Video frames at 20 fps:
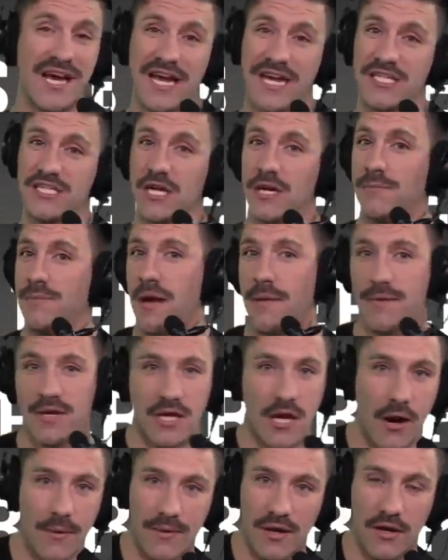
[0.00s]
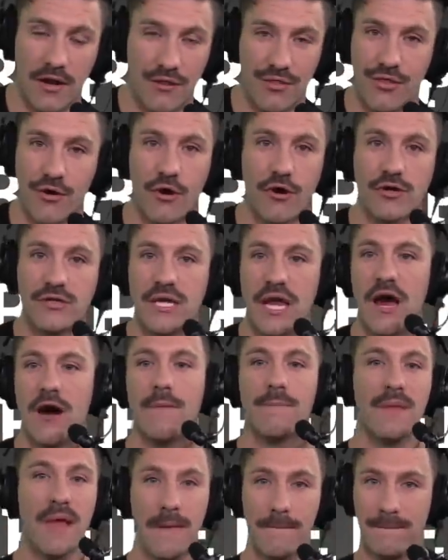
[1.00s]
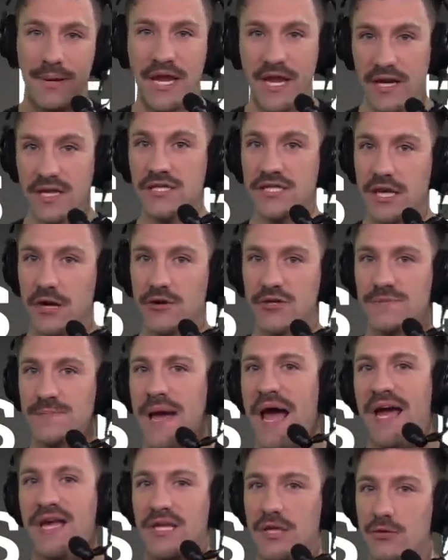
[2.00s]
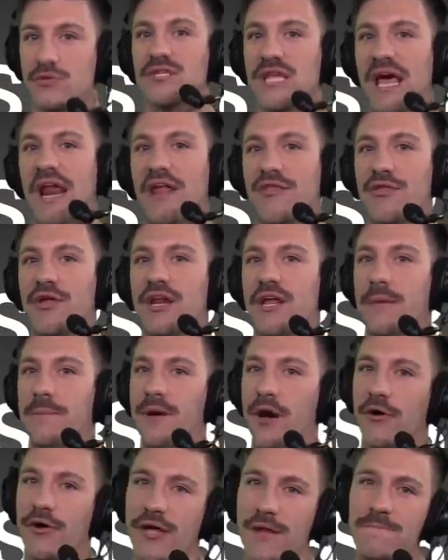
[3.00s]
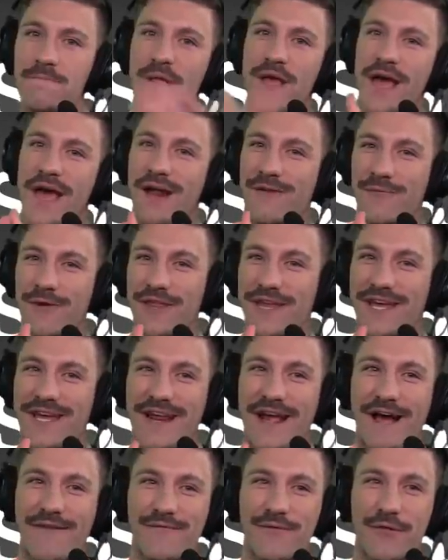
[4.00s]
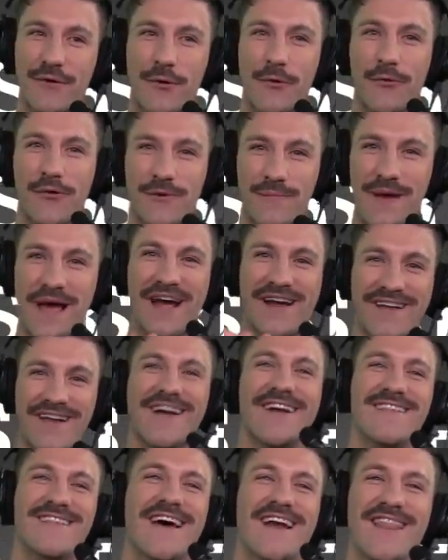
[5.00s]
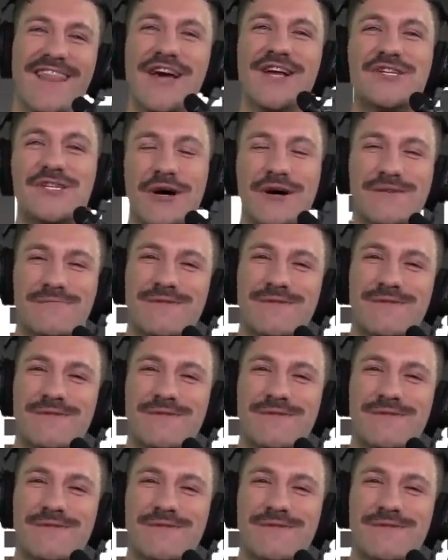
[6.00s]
He's going to be able to come in on third down, pin his ears back, use that athletic ability, and really get after the quarterback. Now, today's show is